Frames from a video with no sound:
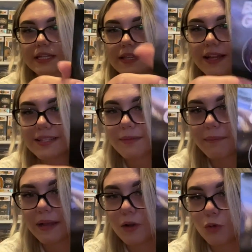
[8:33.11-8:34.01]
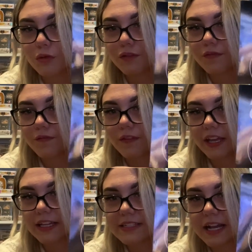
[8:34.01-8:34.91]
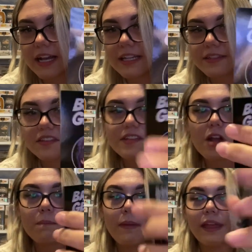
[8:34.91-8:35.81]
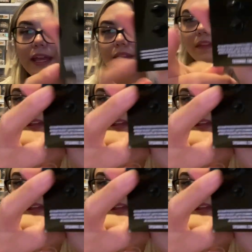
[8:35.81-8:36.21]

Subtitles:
So that's like my normal finger size. They're so big that they